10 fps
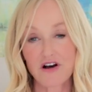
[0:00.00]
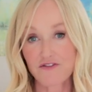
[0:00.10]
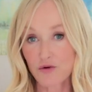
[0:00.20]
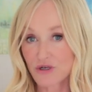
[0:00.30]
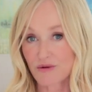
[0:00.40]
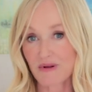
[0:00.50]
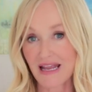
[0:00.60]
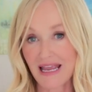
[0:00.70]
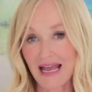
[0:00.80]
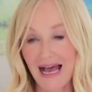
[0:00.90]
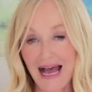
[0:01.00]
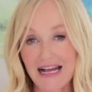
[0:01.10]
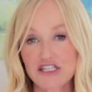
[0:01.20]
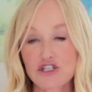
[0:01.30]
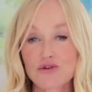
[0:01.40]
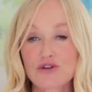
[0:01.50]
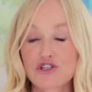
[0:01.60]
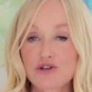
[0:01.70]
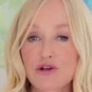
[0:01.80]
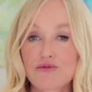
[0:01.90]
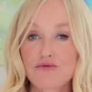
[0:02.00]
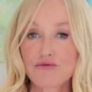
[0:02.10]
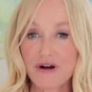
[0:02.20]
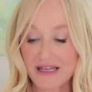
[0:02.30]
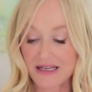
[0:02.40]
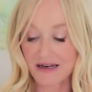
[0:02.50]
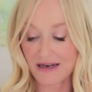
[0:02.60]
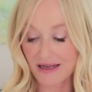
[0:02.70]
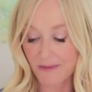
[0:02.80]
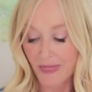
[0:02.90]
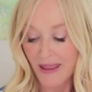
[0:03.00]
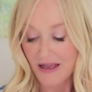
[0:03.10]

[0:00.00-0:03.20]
affordably and you can do it regularly.